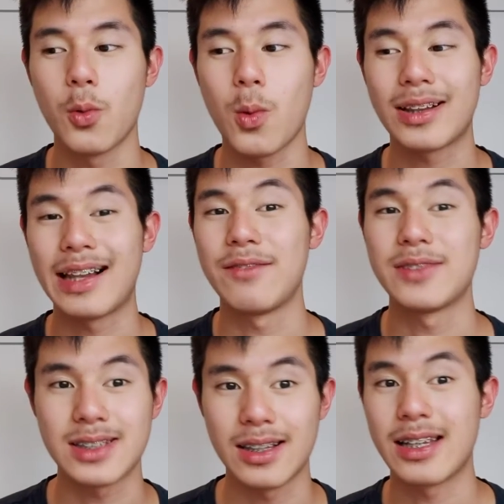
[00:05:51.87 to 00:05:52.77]
what life
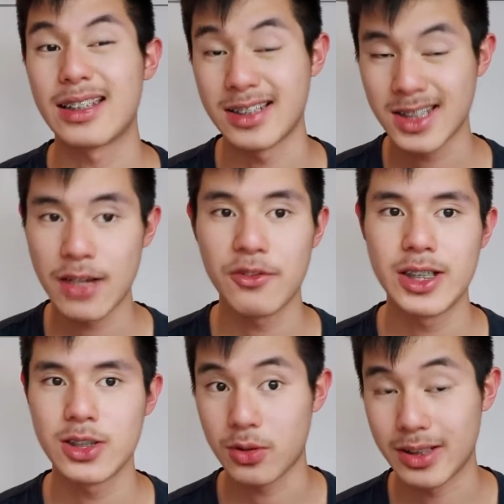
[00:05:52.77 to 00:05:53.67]
is like in the
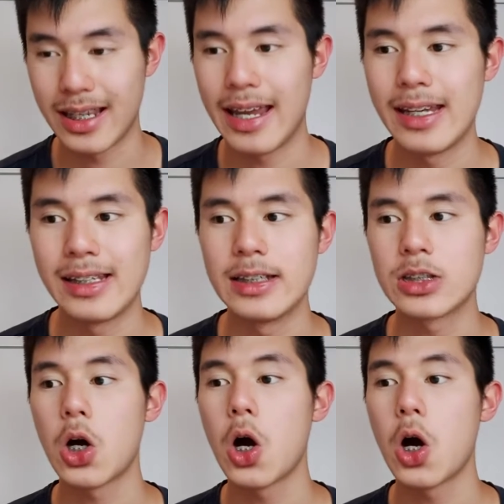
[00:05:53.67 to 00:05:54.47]
70s or the 80s.